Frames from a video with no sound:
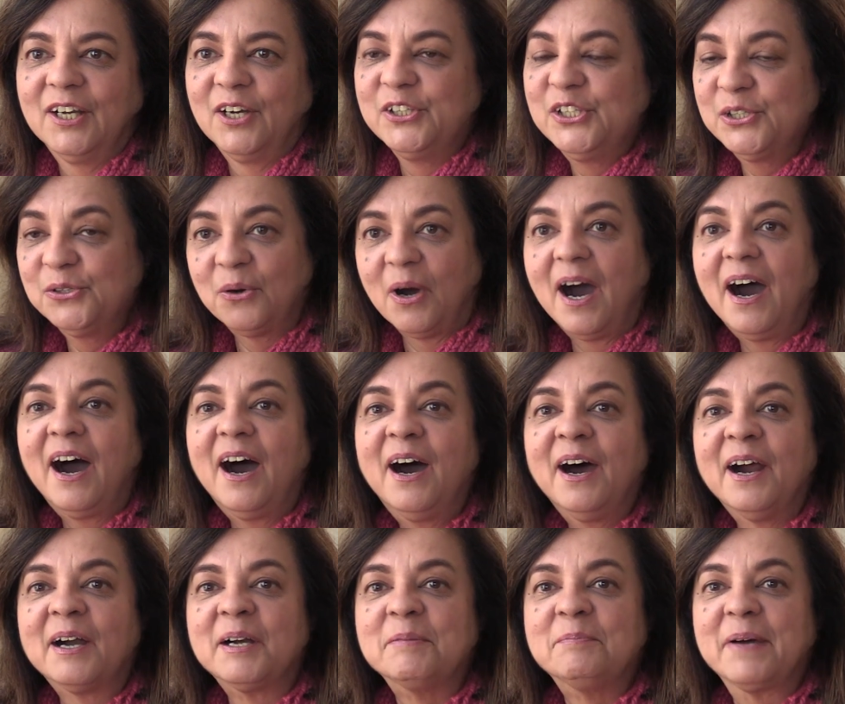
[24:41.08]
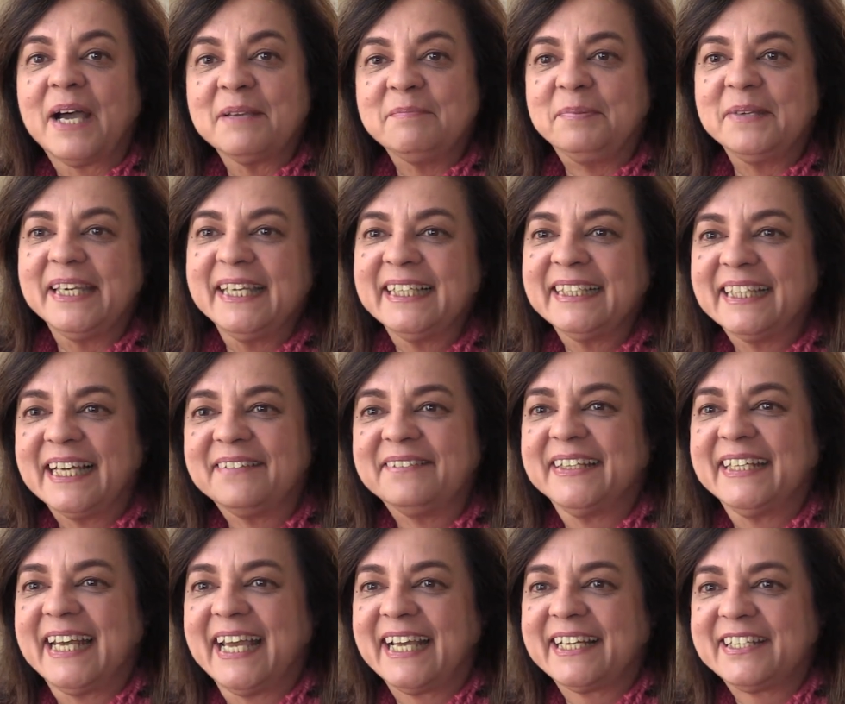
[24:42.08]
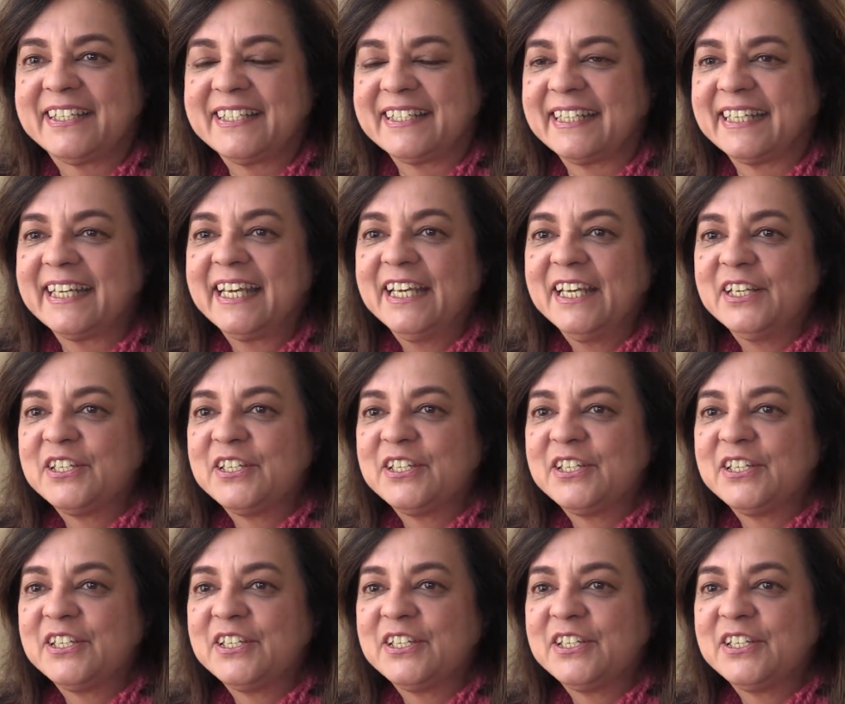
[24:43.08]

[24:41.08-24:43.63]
You are by being love and action.